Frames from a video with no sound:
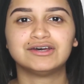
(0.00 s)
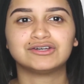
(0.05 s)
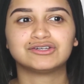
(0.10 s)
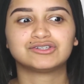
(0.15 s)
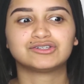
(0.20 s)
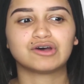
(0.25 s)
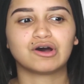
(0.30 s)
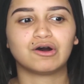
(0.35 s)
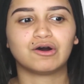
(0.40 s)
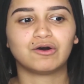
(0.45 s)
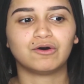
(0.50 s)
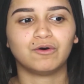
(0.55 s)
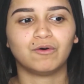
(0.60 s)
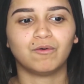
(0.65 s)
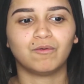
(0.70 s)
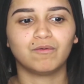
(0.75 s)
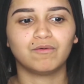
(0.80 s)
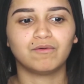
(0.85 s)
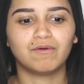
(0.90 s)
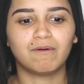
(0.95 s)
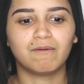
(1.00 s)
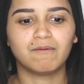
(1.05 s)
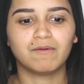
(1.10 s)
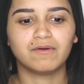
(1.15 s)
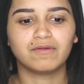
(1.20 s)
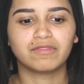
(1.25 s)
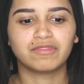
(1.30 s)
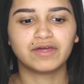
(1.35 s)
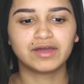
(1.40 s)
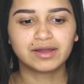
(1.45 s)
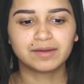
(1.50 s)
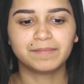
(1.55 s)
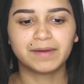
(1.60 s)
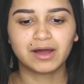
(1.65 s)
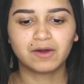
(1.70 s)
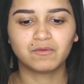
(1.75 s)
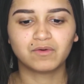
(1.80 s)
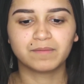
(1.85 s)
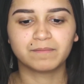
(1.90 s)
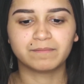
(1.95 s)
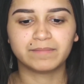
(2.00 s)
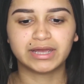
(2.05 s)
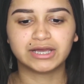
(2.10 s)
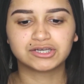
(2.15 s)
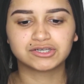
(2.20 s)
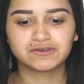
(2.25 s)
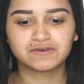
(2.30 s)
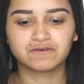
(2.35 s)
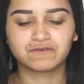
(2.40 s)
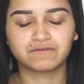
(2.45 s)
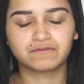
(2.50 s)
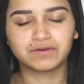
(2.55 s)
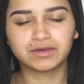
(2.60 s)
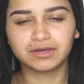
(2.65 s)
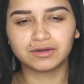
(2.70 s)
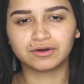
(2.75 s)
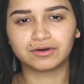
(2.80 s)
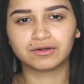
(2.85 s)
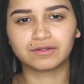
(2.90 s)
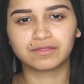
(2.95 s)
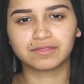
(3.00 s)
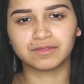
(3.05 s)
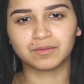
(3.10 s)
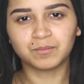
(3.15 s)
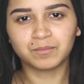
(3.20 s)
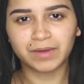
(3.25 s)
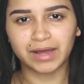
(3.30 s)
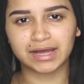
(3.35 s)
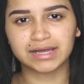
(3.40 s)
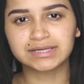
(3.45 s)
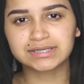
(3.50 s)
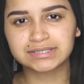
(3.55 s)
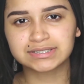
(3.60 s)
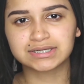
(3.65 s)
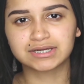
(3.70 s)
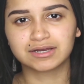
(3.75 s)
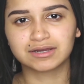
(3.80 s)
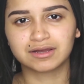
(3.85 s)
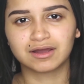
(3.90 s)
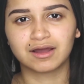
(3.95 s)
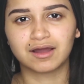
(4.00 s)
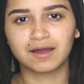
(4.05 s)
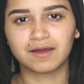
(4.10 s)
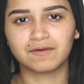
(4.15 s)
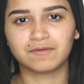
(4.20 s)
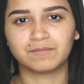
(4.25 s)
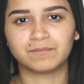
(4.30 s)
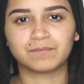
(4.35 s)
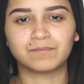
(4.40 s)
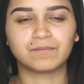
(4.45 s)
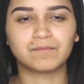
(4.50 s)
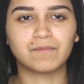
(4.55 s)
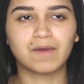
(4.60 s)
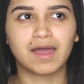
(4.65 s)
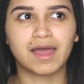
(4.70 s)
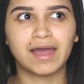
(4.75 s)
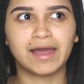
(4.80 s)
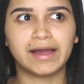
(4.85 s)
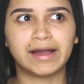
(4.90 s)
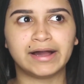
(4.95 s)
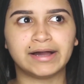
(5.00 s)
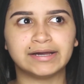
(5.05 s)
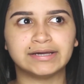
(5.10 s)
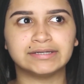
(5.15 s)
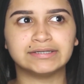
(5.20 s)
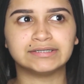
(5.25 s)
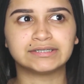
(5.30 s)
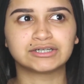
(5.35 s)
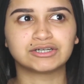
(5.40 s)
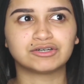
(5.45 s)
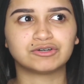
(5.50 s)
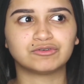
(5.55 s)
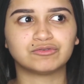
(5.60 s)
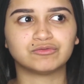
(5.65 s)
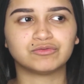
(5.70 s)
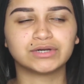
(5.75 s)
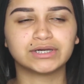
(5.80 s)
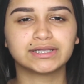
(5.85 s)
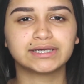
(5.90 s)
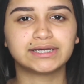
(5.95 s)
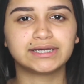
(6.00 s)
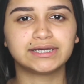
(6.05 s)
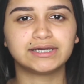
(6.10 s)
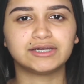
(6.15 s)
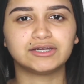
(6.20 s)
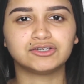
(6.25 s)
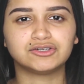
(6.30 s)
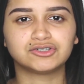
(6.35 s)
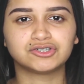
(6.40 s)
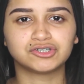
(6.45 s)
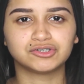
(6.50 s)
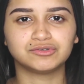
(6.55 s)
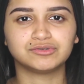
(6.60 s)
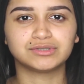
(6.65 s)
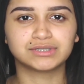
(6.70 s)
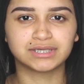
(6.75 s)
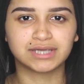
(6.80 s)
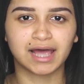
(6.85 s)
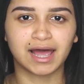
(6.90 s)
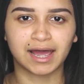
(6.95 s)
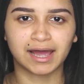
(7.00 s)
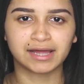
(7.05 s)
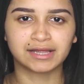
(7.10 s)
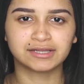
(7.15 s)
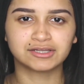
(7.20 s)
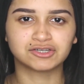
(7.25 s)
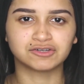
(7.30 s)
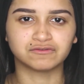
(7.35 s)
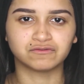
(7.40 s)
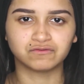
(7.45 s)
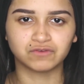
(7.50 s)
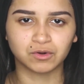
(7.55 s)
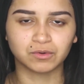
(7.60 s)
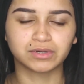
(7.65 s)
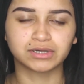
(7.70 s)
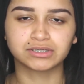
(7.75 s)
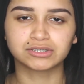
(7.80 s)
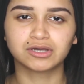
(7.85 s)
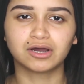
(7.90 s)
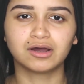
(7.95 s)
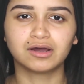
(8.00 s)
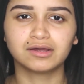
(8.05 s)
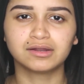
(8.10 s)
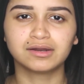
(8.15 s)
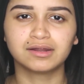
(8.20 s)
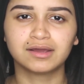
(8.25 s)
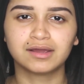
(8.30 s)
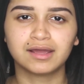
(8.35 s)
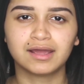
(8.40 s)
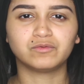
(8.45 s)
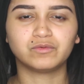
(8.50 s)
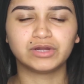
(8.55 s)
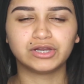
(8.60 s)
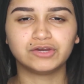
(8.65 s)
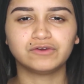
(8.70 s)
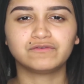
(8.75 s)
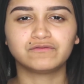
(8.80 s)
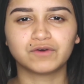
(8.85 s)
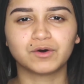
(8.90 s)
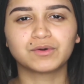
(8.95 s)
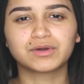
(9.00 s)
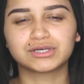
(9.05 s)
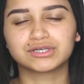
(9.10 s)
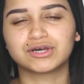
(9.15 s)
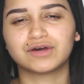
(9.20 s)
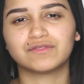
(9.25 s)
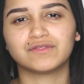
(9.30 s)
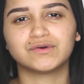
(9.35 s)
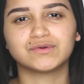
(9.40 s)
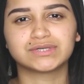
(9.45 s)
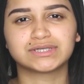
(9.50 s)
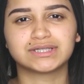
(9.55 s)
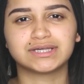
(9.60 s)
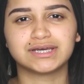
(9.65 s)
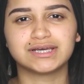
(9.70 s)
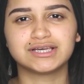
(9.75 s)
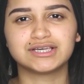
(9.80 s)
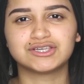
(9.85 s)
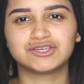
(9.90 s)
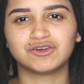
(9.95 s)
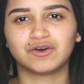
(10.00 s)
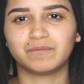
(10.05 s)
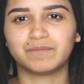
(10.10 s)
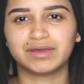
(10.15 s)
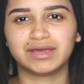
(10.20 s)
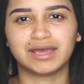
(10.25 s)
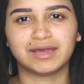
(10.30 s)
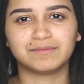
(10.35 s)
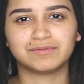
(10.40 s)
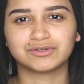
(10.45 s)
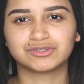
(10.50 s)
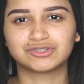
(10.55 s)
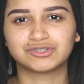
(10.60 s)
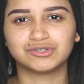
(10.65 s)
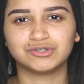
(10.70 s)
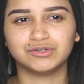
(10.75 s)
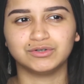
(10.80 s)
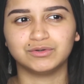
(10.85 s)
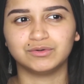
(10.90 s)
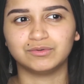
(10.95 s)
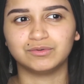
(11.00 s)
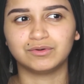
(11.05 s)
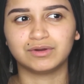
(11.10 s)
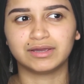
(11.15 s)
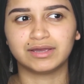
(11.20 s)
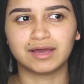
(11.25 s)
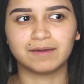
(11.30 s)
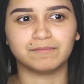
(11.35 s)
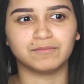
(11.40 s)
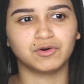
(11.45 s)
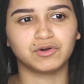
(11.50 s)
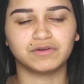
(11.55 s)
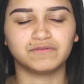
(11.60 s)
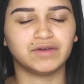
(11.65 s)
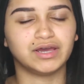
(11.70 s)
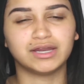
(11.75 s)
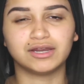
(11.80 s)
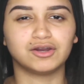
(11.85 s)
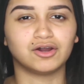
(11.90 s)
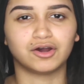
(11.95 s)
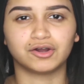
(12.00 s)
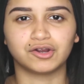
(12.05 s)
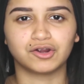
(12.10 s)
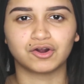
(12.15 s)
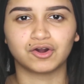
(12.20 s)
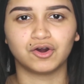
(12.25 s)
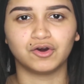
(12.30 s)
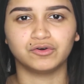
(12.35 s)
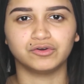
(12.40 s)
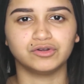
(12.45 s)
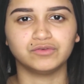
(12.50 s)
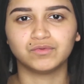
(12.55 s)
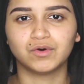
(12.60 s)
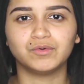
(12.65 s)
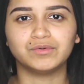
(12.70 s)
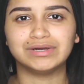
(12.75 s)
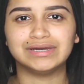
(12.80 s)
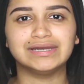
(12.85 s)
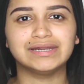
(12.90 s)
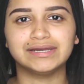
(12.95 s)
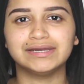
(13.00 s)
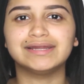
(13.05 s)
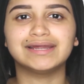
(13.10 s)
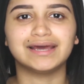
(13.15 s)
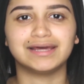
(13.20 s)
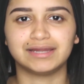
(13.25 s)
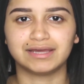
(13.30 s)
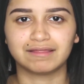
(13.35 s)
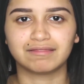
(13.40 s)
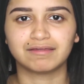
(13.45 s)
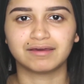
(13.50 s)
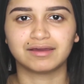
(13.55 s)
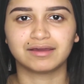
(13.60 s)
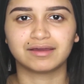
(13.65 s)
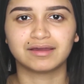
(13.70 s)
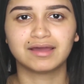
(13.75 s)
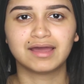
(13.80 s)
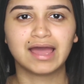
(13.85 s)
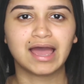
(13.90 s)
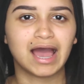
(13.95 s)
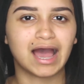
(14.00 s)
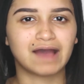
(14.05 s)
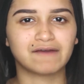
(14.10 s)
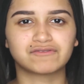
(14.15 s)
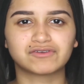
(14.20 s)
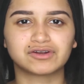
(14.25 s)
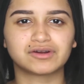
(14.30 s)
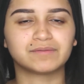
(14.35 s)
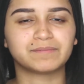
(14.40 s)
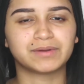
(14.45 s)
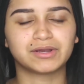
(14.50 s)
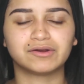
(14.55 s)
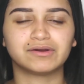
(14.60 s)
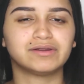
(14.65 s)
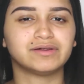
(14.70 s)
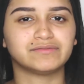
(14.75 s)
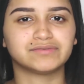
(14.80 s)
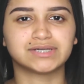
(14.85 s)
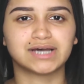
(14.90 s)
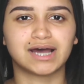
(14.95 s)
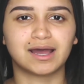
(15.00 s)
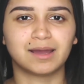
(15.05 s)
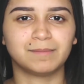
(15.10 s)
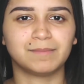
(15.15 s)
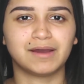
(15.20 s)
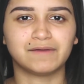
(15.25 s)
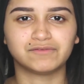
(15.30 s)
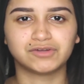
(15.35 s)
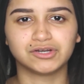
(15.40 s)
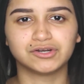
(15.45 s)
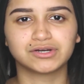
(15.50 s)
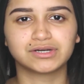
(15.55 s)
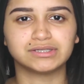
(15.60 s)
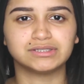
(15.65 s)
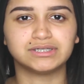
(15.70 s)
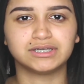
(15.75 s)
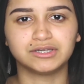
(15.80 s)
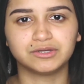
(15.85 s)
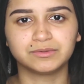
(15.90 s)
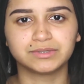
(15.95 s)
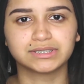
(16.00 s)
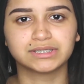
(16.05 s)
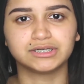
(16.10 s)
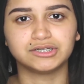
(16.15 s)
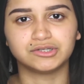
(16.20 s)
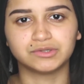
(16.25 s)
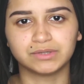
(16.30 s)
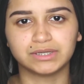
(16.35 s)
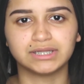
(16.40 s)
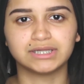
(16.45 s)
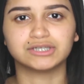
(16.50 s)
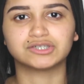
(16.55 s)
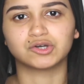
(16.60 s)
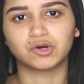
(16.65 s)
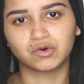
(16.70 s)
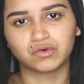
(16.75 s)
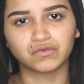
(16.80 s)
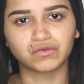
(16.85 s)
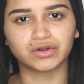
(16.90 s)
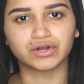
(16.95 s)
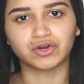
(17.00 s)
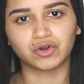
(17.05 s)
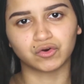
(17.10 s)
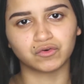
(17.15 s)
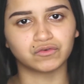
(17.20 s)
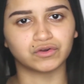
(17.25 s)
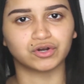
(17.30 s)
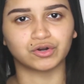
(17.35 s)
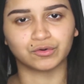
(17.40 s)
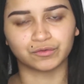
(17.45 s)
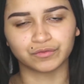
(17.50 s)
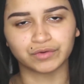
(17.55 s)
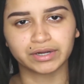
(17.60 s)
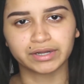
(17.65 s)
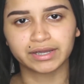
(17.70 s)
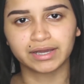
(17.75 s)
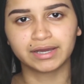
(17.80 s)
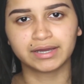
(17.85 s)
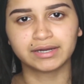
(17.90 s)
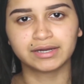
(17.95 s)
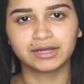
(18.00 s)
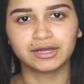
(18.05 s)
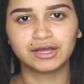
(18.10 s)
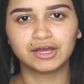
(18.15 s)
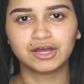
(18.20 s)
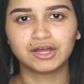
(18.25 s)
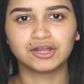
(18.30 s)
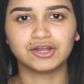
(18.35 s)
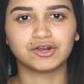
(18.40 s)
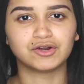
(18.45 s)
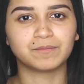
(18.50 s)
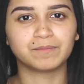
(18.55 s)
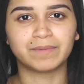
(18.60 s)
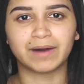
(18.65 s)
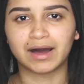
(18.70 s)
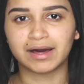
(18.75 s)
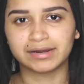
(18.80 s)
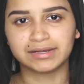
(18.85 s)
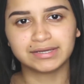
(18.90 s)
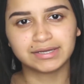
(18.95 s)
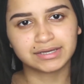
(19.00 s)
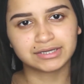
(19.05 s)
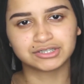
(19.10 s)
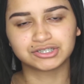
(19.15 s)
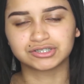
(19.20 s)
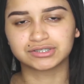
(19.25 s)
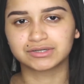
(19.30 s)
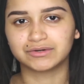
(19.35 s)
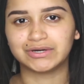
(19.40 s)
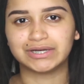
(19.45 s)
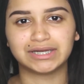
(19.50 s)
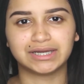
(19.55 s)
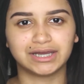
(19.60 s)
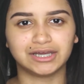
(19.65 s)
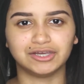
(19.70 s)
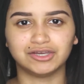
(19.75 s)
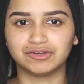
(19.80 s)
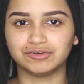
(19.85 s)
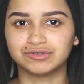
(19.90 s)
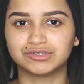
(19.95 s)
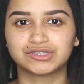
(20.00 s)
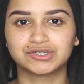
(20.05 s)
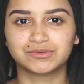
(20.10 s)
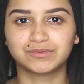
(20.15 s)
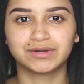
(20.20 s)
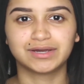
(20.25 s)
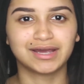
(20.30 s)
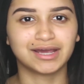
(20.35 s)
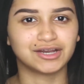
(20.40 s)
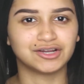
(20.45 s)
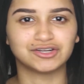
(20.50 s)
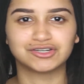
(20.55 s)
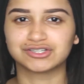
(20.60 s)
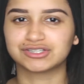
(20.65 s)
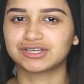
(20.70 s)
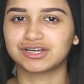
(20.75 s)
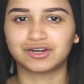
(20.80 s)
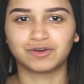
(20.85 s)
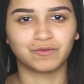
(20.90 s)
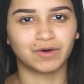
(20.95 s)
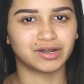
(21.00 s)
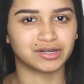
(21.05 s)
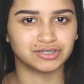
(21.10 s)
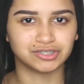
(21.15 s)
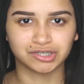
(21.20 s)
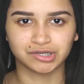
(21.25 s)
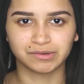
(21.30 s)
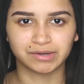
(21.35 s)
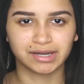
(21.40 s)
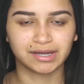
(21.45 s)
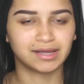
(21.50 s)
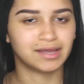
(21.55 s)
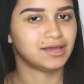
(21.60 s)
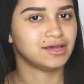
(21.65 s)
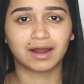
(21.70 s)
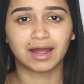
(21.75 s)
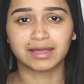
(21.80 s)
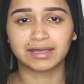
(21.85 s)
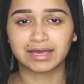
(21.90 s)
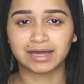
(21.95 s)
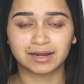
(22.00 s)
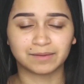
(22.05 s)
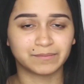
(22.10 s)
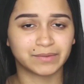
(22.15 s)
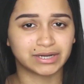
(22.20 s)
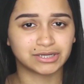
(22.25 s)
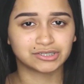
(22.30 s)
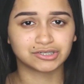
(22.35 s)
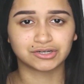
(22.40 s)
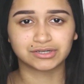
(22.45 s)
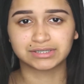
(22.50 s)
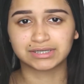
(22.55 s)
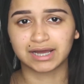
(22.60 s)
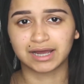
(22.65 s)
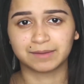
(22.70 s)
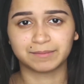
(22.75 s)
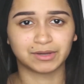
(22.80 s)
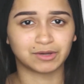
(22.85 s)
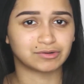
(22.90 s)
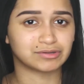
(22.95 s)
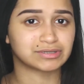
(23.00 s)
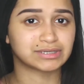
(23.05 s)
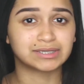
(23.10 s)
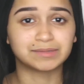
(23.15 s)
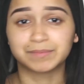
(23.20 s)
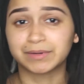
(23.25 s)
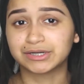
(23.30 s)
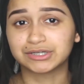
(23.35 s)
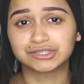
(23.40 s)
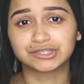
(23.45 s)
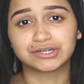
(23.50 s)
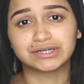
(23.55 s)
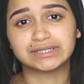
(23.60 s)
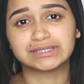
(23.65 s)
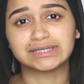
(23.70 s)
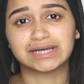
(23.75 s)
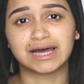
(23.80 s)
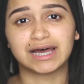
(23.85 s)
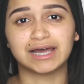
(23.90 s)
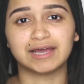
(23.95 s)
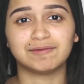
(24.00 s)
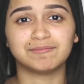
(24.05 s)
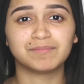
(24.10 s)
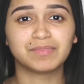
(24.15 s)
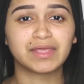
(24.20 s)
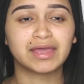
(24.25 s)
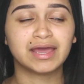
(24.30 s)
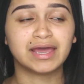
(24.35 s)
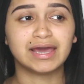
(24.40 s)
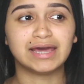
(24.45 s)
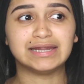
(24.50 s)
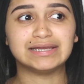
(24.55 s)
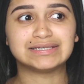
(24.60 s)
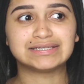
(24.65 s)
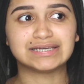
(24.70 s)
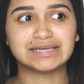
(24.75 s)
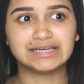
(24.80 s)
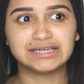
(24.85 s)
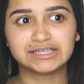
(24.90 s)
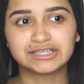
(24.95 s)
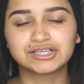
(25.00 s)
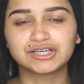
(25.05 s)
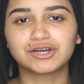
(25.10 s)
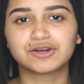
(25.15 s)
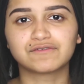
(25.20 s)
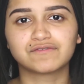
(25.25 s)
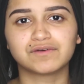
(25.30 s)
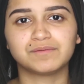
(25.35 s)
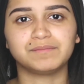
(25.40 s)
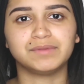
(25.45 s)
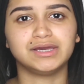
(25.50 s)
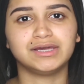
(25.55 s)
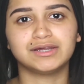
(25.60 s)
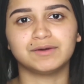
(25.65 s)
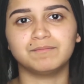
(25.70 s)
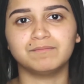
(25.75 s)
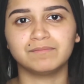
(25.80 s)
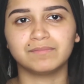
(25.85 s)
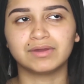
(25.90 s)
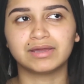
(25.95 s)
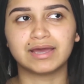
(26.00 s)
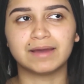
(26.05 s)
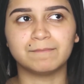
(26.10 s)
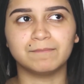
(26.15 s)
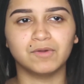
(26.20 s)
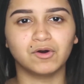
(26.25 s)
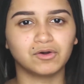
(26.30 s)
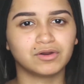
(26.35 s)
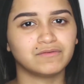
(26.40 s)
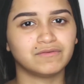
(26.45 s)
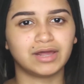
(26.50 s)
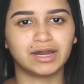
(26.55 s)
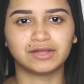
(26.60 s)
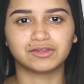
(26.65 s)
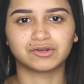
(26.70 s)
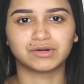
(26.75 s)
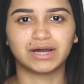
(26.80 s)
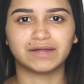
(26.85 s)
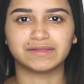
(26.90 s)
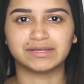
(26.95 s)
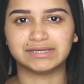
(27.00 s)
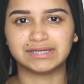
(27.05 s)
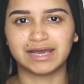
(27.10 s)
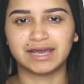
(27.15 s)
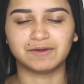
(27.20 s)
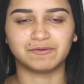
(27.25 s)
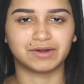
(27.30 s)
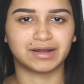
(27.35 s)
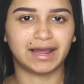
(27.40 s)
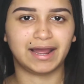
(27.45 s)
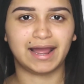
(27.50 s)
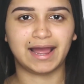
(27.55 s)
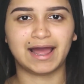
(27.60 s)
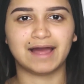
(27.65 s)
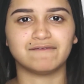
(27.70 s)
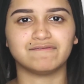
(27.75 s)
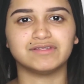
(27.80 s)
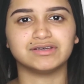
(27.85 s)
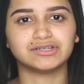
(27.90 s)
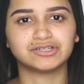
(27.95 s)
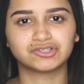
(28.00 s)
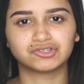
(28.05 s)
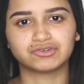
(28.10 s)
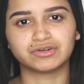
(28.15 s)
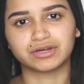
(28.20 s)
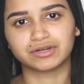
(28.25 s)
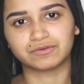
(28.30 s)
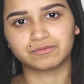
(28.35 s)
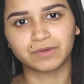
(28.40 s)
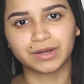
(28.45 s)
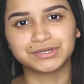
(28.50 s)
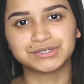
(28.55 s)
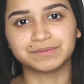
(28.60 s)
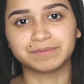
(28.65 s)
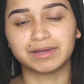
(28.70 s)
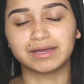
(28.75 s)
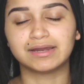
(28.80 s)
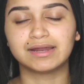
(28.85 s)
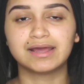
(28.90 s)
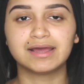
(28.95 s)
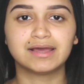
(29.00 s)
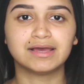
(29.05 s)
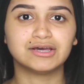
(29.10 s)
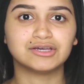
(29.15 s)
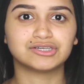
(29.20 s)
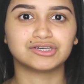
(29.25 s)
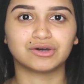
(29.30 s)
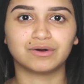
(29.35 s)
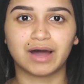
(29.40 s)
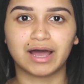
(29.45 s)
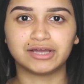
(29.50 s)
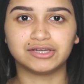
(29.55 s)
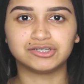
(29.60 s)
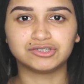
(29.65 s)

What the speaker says: So think about what makes you feel the best and really choose that to focus on. When you focus on those things, you'll be able to get motivated on your own. You won't need anything. After a period of time, after you're continuously doing this over and over and over again, your body is just going to get used to it, and you're just going to want to do it. I get up at a certain time, I go to sleep at a certain time, and it's easier for me to get motivated throughout the day when I have this strict regimen. So I